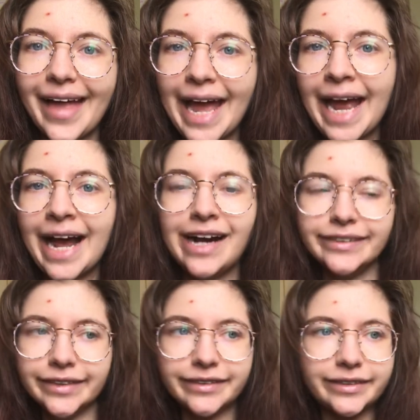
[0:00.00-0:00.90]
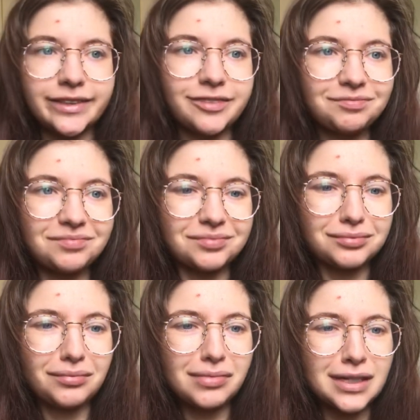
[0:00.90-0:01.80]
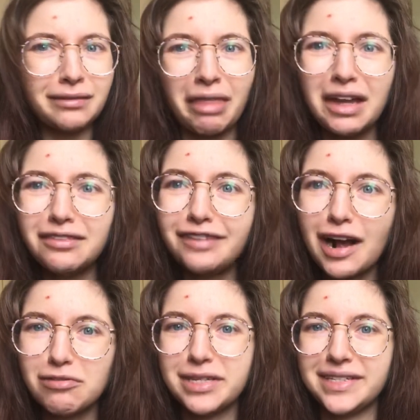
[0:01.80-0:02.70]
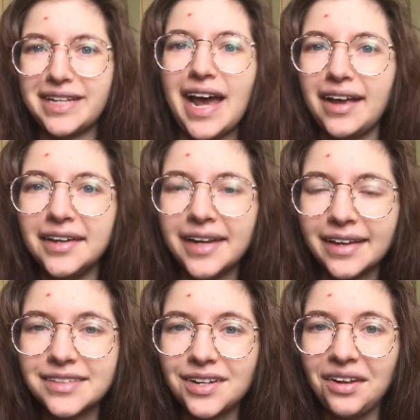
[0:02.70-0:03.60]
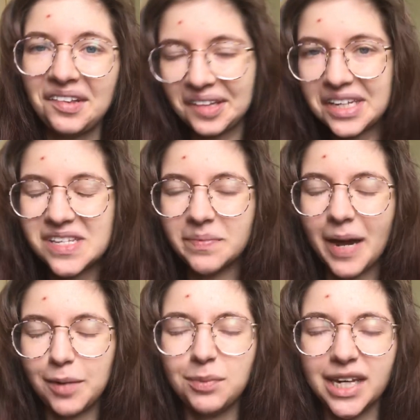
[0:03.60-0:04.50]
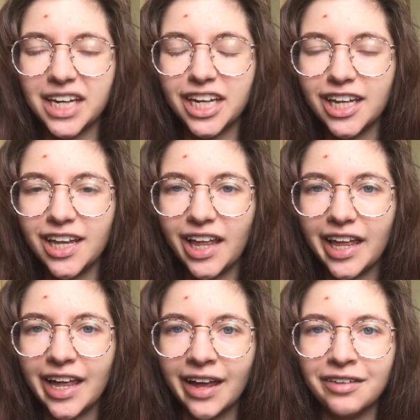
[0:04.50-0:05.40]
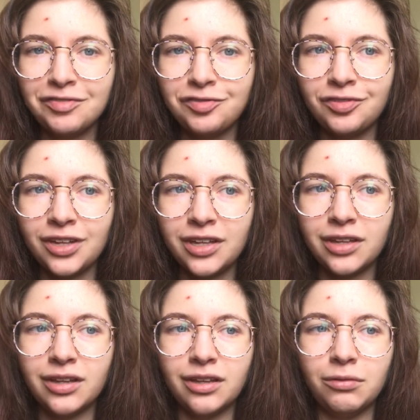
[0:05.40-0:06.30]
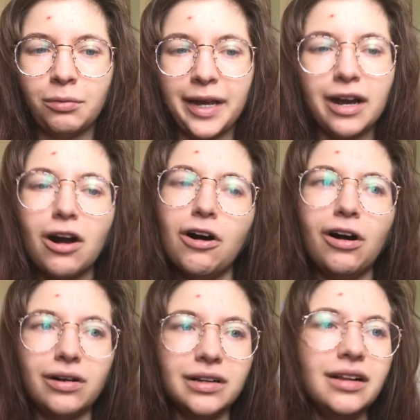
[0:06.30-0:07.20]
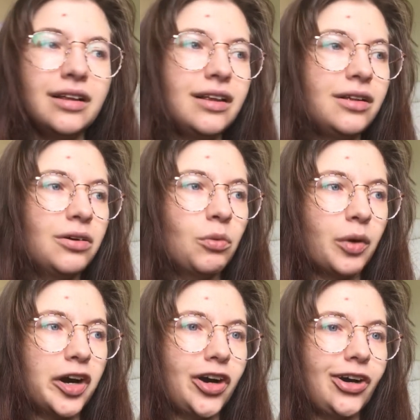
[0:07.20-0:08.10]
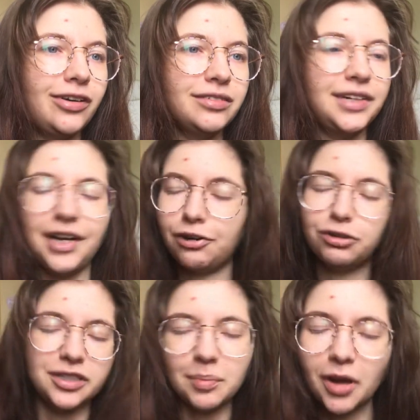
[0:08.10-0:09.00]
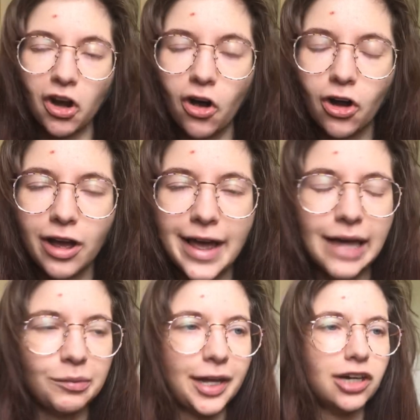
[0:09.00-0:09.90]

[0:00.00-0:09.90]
And think of how stagnant things might be if we all were neurotypical and we